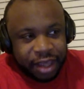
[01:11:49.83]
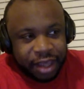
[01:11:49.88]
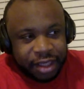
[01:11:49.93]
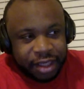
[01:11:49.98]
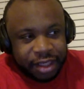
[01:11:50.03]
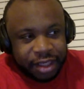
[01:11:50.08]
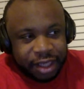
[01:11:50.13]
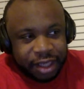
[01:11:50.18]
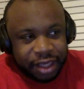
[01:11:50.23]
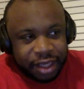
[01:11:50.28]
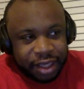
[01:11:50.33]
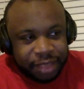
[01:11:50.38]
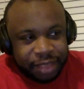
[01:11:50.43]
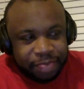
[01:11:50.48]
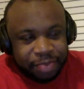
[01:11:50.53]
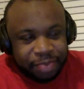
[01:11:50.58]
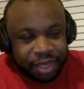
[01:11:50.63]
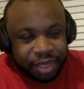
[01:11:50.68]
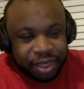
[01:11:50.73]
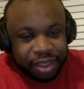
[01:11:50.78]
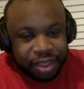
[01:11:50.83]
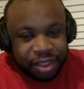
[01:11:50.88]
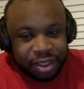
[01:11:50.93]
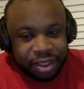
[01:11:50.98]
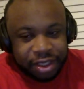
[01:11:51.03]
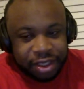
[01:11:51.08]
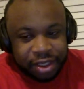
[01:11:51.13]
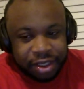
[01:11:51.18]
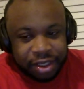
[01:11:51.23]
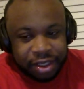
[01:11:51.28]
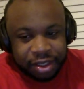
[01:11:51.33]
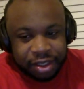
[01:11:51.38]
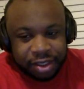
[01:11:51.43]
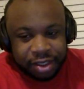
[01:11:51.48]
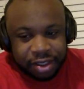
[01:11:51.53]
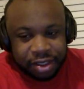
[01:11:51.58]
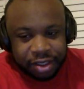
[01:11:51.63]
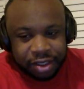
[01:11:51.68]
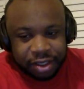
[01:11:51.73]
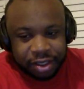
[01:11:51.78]
to speak to
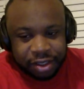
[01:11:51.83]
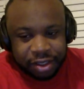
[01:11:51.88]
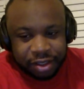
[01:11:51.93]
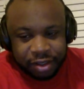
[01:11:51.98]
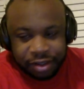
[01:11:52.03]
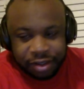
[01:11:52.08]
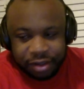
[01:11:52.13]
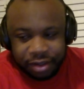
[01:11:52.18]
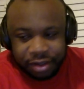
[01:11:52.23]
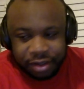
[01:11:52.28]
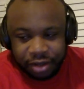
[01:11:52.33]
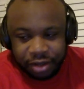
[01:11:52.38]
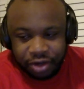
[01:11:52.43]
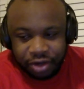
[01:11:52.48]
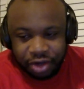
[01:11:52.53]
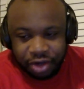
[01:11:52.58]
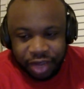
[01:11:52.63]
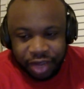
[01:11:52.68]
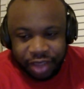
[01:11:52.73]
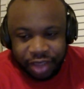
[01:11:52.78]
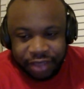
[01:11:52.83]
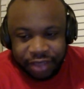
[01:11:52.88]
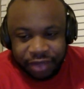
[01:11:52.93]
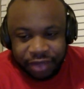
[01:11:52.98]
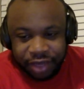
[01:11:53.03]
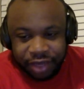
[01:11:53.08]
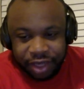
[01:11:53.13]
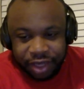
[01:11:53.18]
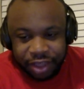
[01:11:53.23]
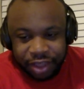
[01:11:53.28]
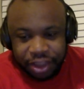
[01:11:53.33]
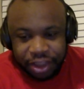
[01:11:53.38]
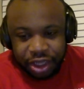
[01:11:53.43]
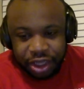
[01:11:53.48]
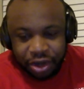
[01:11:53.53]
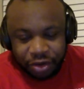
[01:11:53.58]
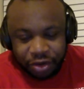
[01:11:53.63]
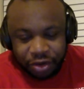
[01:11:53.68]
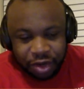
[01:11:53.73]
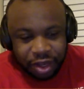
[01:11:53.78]
the creativity of the
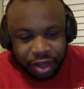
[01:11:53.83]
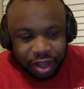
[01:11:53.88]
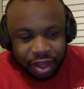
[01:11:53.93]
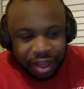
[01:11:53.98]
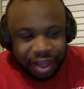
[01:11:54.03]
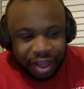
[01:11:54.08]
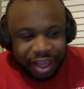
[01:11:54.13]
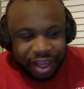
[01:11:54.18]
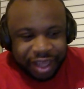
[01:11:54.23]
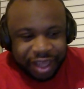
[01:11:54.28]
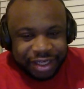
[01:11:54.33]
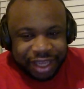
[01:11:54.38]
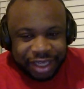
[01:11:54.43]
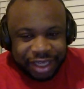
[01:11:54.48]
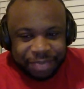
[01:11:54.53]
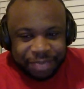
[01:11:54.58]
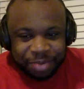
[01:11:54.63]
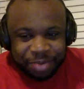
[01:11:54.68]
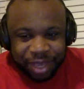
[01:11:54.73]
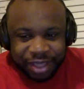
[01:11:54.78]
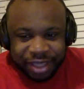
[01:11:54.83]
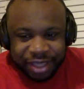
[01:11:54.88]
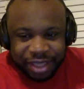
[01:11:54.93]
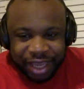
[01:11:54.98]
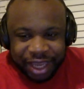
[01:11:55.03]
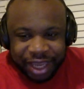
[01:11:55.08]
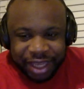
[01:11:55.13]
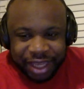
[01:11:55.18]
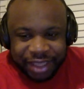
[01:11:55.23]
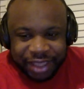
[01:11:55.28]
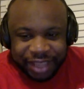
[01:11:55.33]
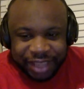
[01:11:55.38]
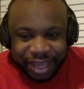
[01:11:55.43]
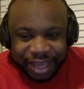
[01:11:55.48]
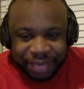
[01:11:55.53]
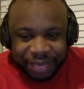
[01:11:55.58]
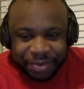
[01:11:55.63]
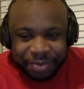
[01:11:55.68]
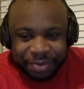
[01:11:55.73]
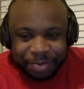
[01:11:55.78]
show. It takes place in the
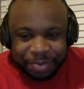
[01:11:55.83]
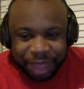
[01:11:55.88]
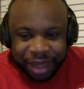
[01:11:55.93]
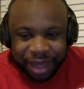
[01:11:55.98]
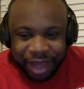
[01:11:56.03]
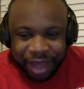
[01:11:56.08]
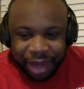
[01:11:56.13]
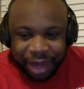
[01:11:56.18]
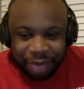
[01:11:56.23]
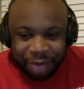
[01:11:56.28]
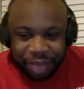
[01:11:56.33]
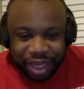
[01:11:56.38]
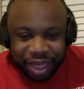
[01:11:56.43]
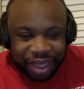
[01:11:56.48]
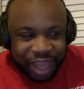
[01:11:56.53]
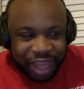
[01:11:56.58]
same spot. I don't think they